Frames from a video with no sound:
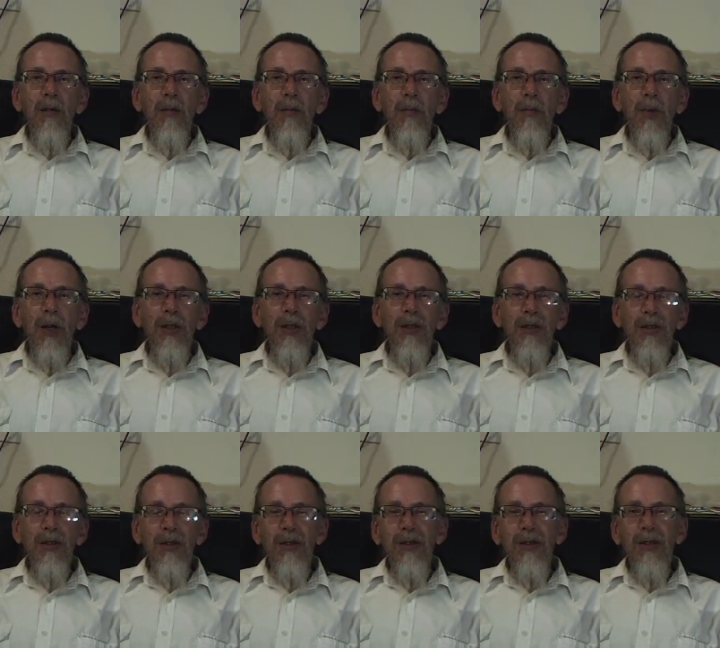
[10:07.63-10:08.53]
But
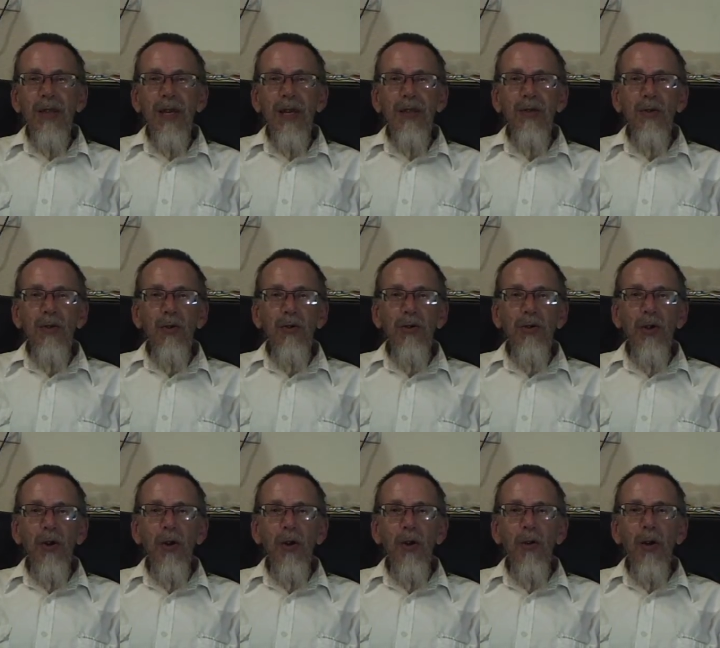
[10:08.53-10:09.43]
that's
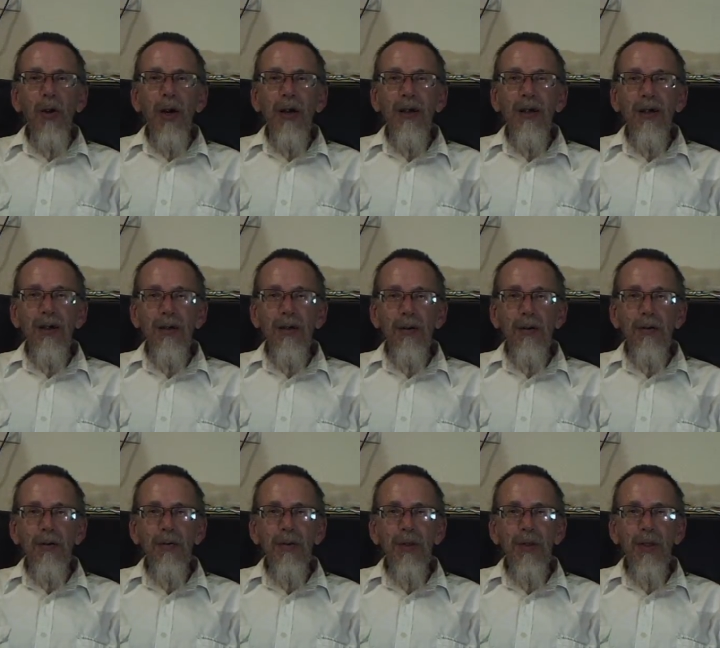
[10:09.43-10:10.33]
also
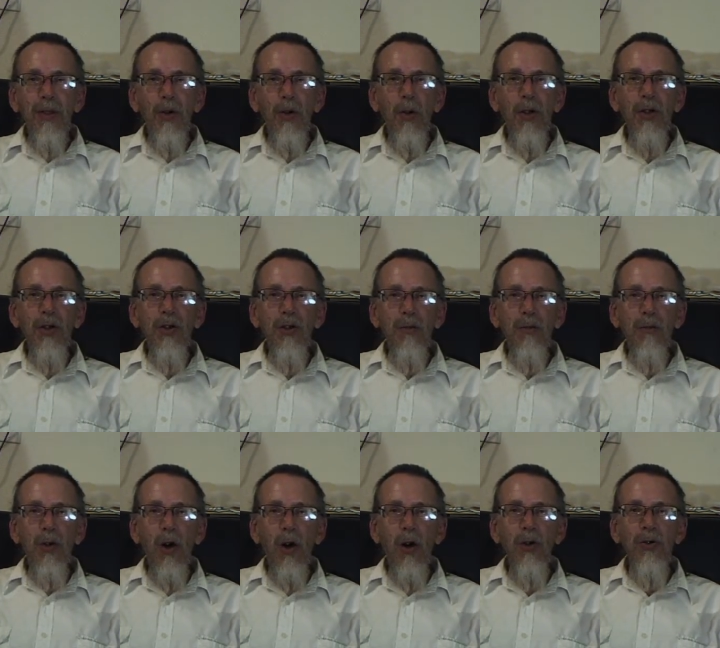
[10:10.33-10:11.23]
the question of
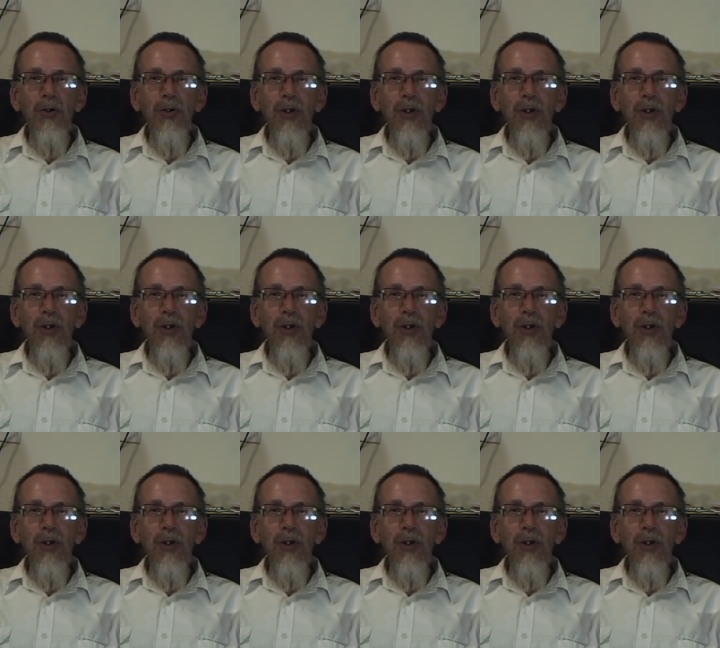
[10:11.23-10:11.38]
cost.